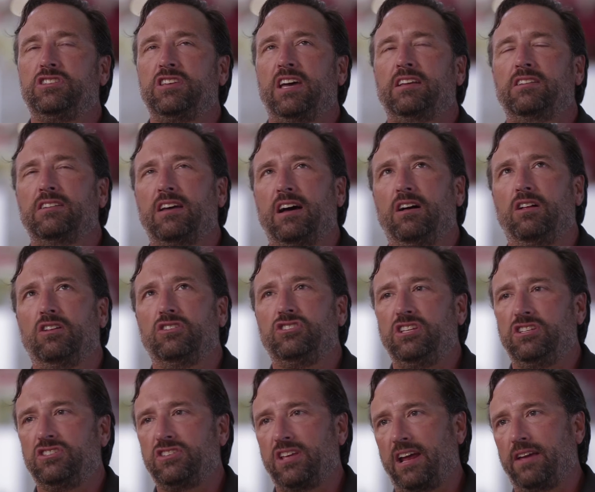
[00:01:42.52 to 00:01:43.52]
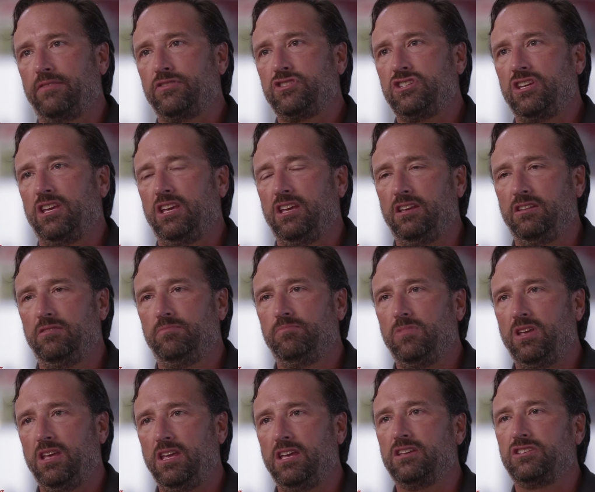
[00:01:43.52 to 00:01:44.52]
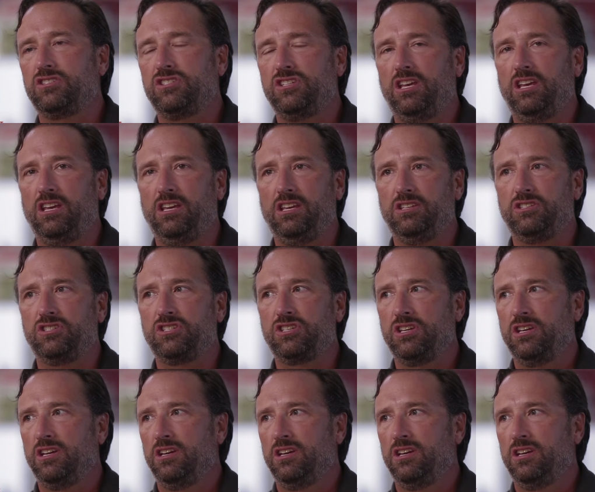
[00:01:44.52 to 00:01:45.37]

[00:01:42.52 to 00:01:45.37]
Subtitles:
Technologies that I've seen ESCs